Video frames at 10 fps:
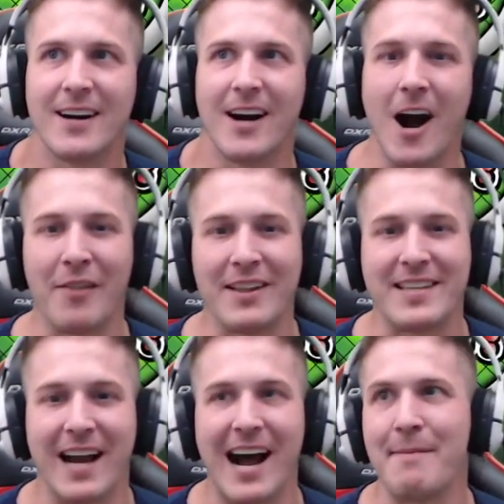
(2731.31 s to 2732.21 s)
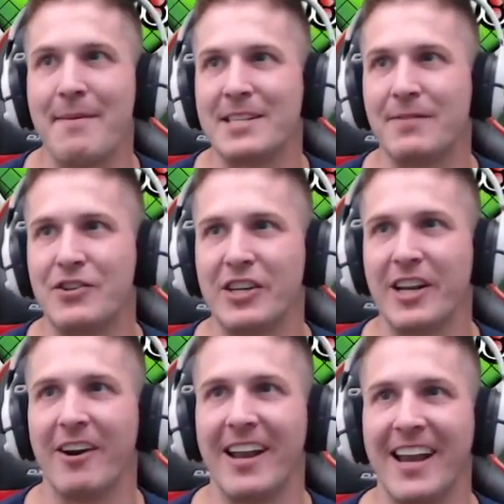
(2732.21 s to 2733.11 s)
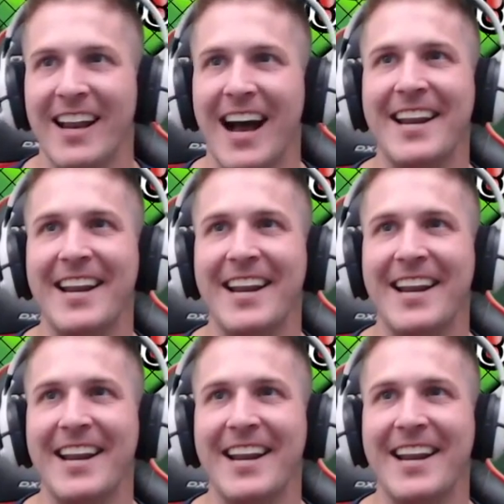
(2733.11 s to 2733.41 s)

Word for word: All the time is Vegito in. I